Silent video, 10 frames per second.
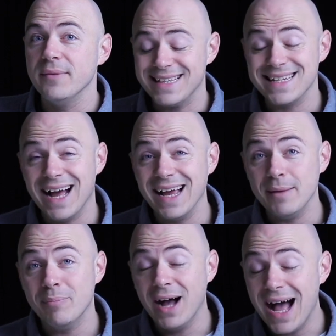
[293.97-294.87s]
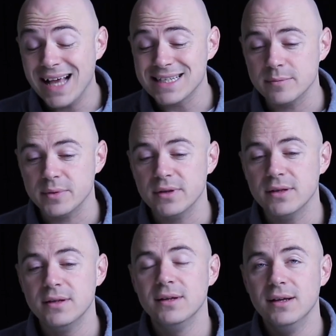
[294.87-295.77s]
It's not
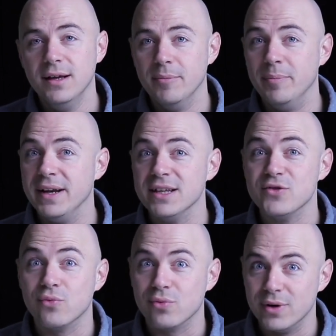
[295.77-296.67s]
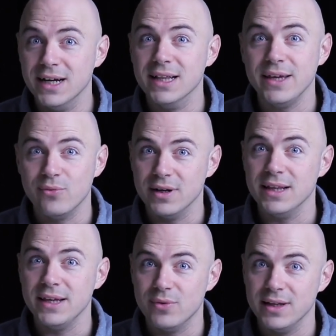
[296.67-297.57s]
impossible, but it's really,
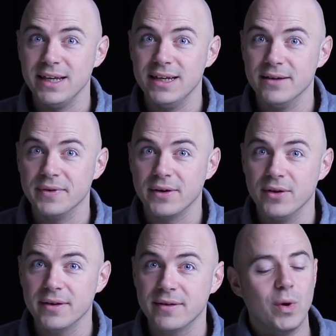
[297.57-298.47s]
really, really difficult.